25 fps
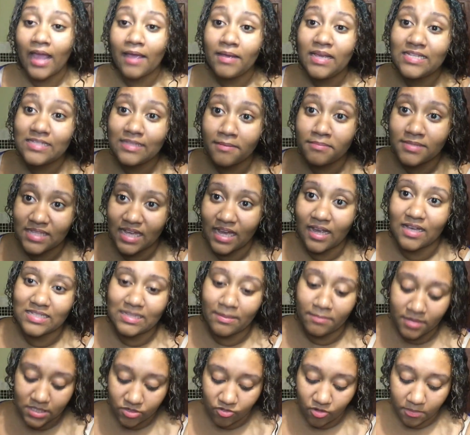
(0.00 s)
I, he's upset
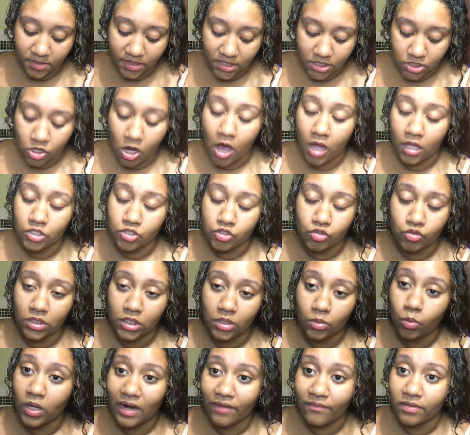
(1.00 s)
because I'm interrupting his Call of
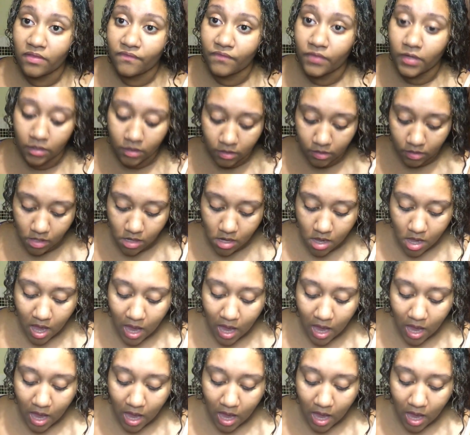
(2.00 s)
Duty, whatever the fuck.